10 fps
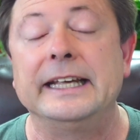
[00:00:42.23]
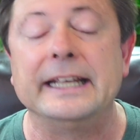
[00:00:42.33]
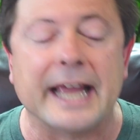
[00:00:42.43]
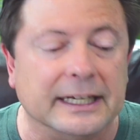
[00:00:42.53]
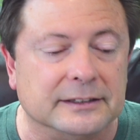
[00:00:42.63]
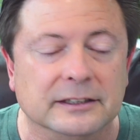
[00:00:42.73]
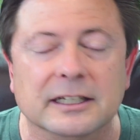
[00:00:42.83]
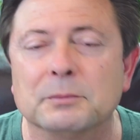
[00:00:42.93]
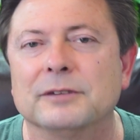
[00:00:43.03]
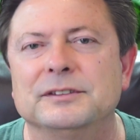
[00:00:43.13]
He has a
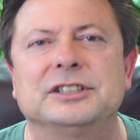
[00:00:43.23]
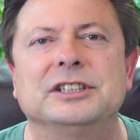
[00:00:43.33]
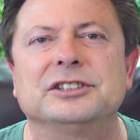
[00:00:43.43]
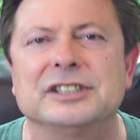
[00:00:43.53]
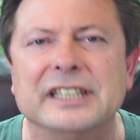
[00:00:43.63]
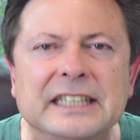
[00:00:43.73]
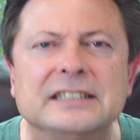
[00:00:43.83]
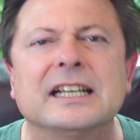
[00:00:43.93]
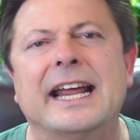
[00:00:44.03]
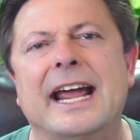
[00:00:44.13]
number of decisions
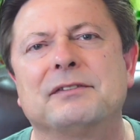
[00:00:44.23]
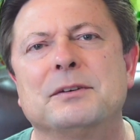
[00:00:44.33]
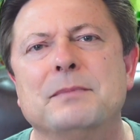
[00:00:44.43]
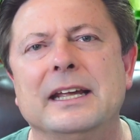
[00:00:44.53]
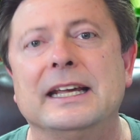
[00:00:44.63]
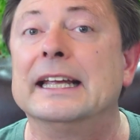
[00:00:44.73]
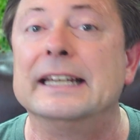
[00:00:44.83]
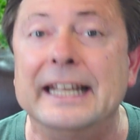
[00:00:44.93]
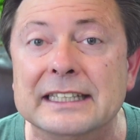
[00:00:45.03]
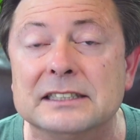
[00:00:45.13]
he's going to have to make
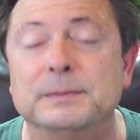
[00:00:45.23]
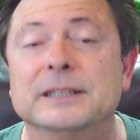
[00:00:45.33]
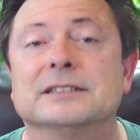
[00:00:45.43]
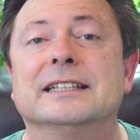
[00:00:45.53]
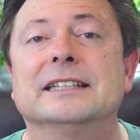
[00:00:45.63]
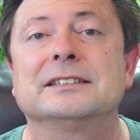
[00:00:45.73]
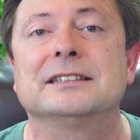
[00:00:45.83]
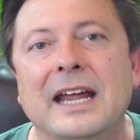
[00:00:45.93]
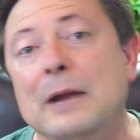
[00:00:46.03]
in his business,